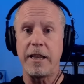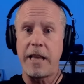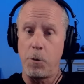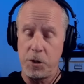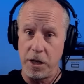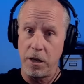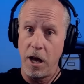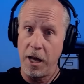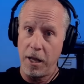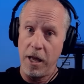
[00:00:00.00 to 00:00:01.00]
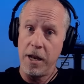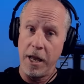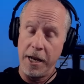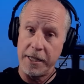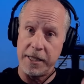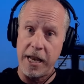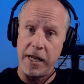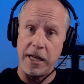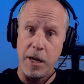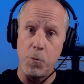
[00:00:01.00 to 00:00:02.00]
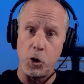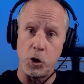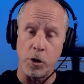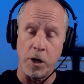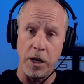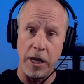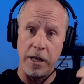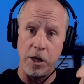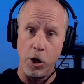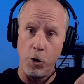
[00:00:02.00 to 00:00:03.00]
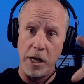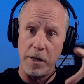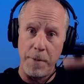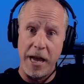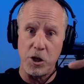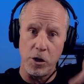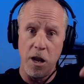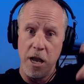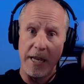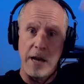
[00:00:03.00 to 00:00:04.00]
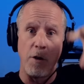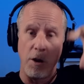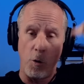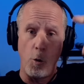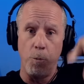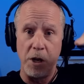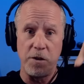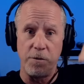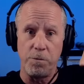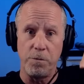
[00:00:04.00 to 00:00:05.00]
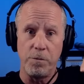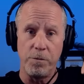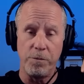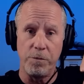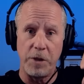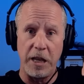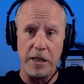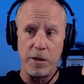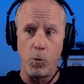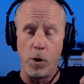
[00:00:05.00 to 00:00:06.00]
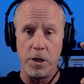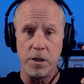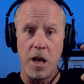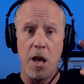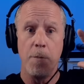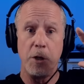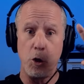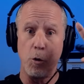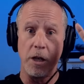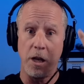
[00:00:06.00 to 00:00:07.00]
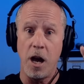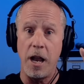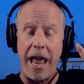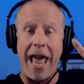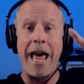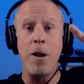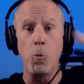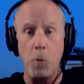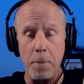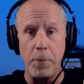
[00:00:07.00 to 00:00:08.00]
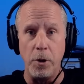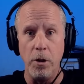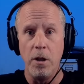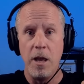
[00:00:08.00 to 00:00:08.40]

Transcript: that was an extended keyboard shortcut you had to know. You had to mash down on a whole bunch of keys at once, but you could cut and ripple.